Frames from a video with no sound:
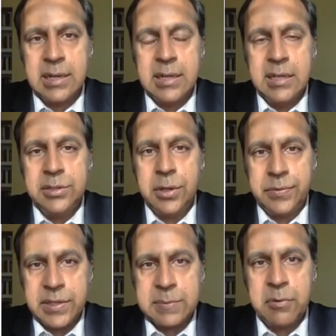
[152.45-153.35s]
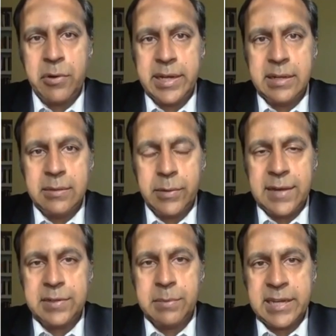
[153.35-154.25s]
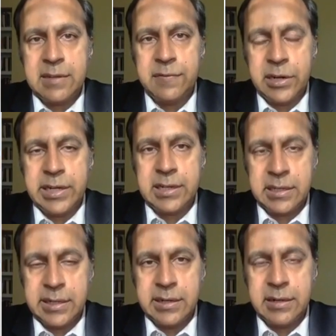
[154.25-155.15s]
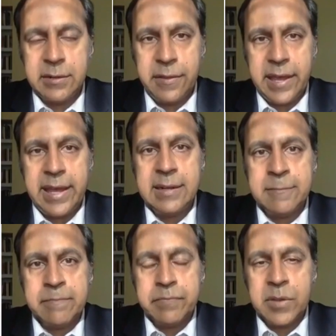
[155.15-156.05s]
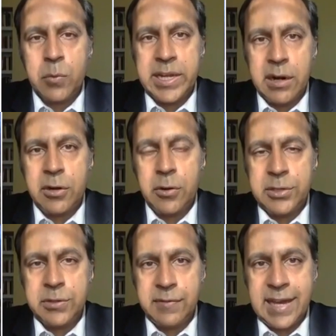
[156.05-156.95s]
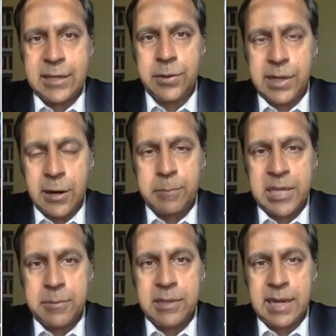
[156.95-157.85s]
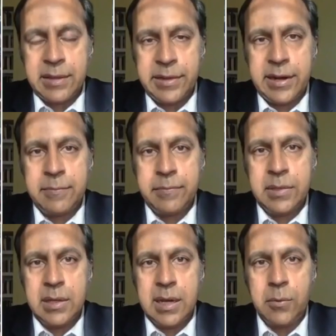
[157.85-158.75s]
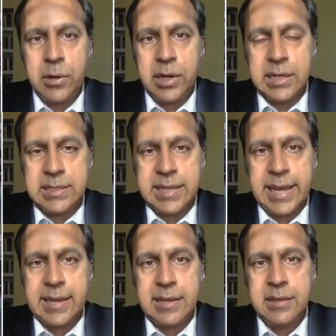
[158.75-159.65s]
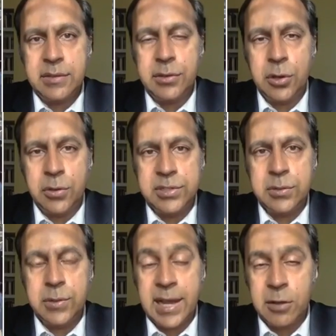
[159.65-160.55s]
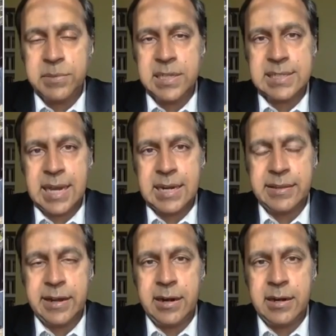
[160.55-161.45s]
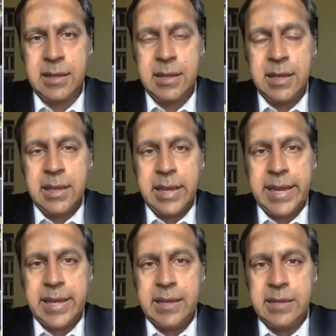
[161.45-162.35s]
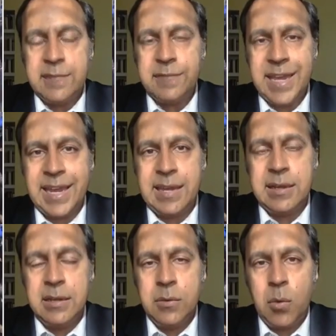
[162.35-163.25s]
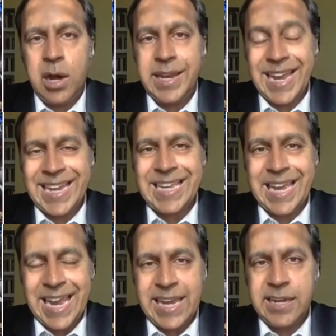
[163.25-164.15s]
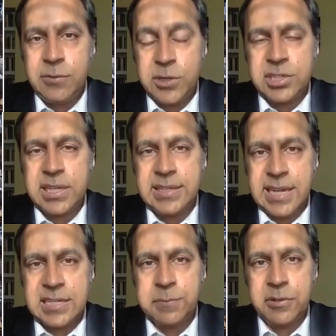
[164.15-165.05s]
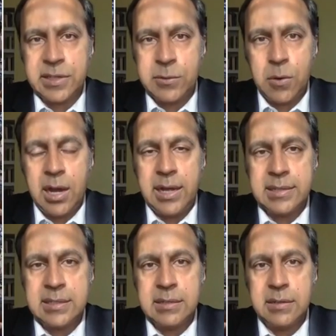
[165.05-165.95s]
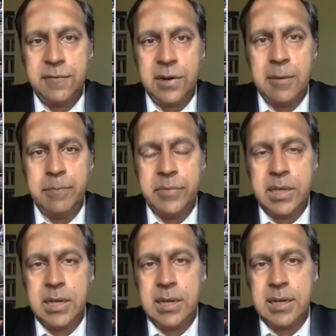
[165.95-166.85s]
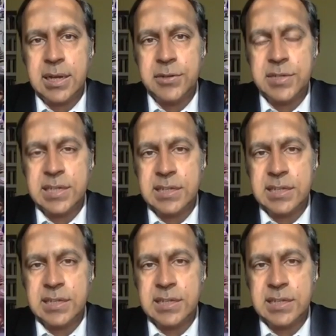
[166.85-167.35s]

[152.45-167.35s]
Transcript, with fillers: So at this point, we have to make it very clear that we are going to evacuate our people out of there. Uh, we're going to take those who helped us out of there. And if they want any aid, which they desperately want from uh, countries like the